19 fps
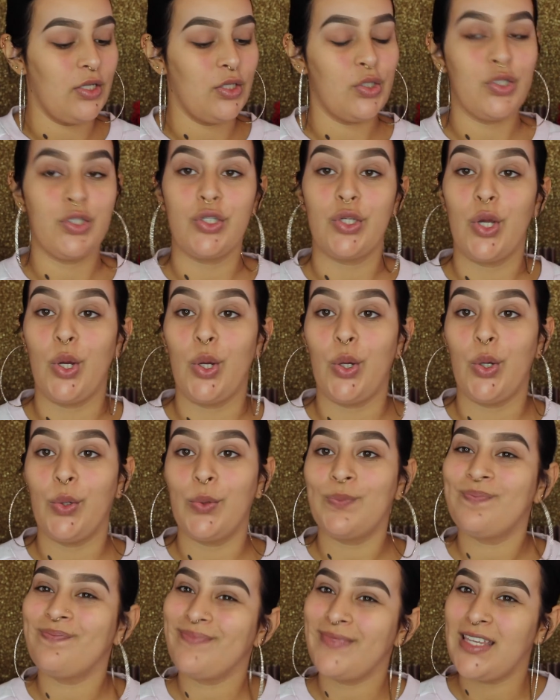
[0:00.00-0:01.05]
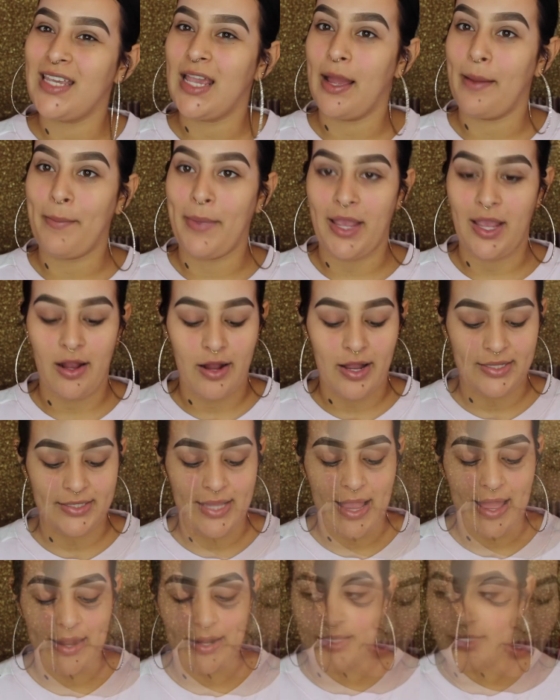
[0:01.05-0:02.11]
So yeah, my hair has
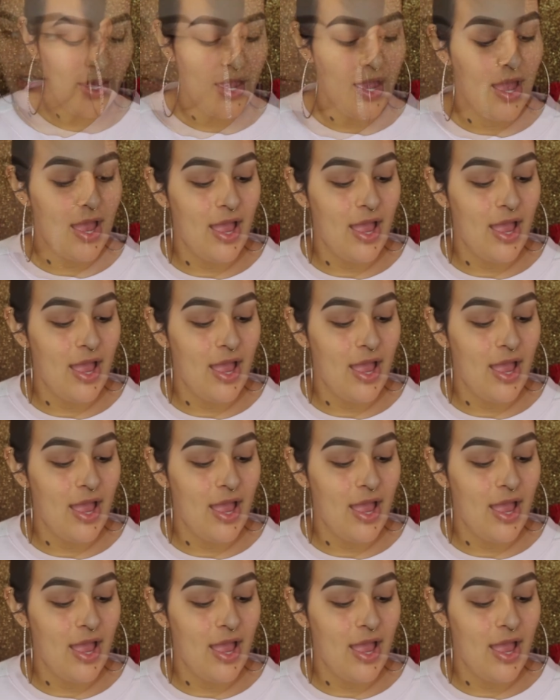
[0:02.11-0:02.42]
had it.